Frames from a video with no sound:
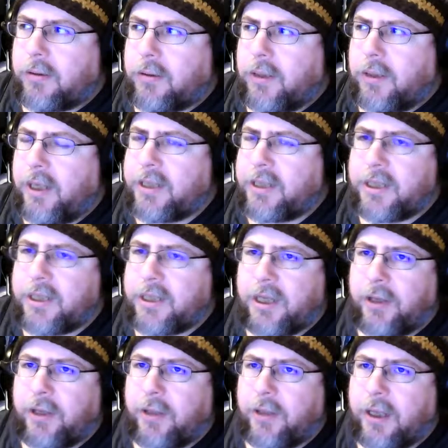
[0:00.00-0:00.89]

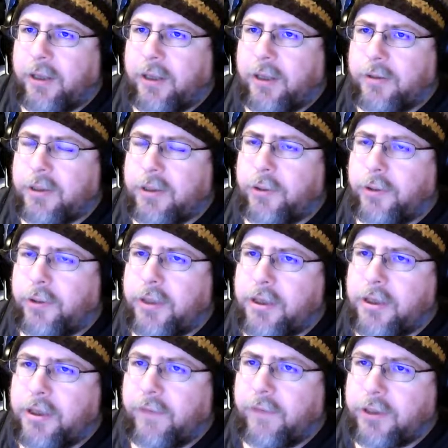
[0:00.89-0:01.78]
insta-kill that kills a
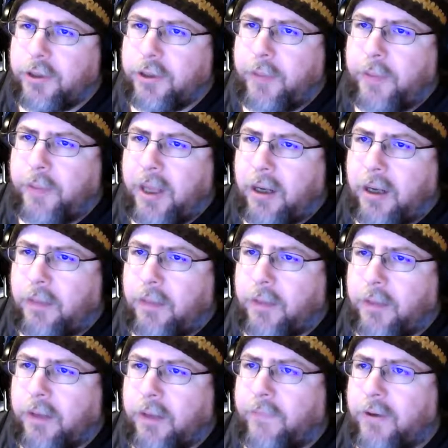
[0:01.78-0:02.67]
creature for 2 mana,
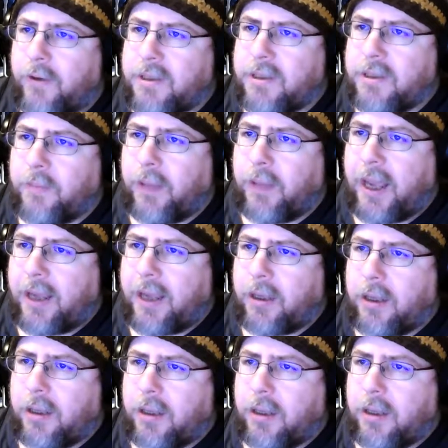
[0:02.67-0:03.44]
but it involves a black.